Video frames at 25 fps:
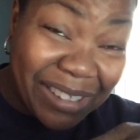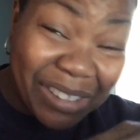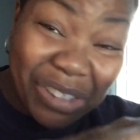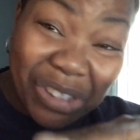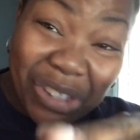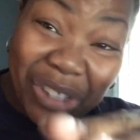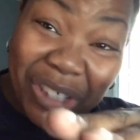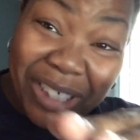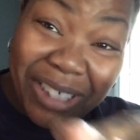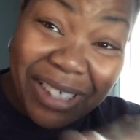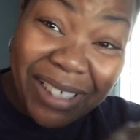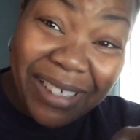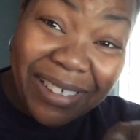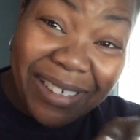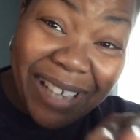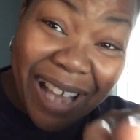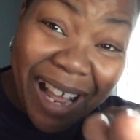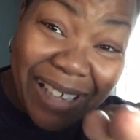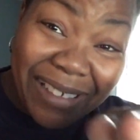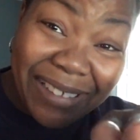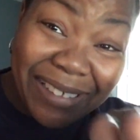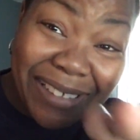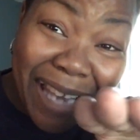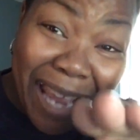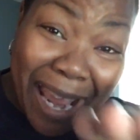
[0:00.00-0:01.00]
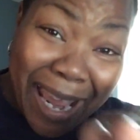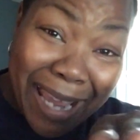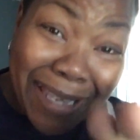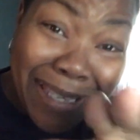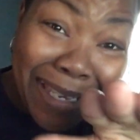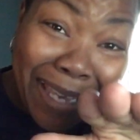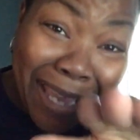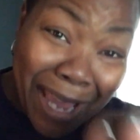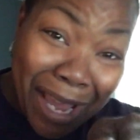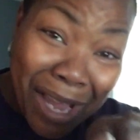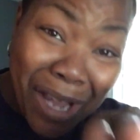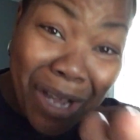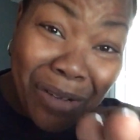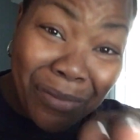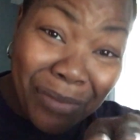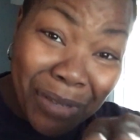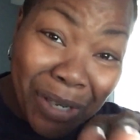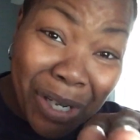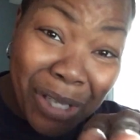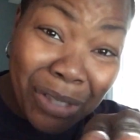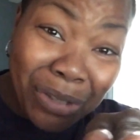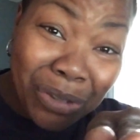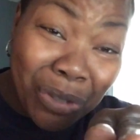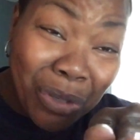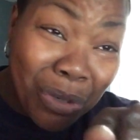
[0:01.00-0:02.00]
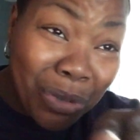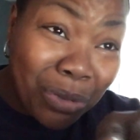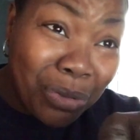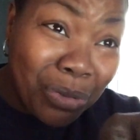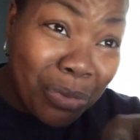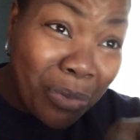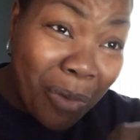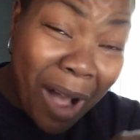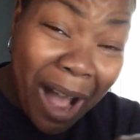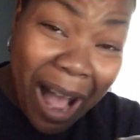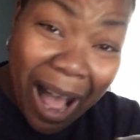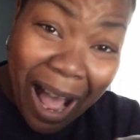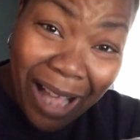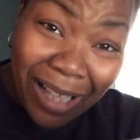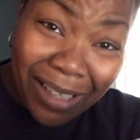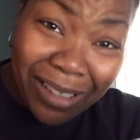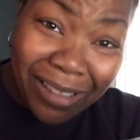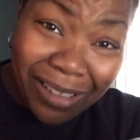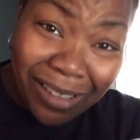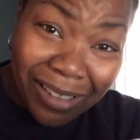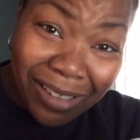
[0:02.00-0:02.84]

and she did not take care of her tutua?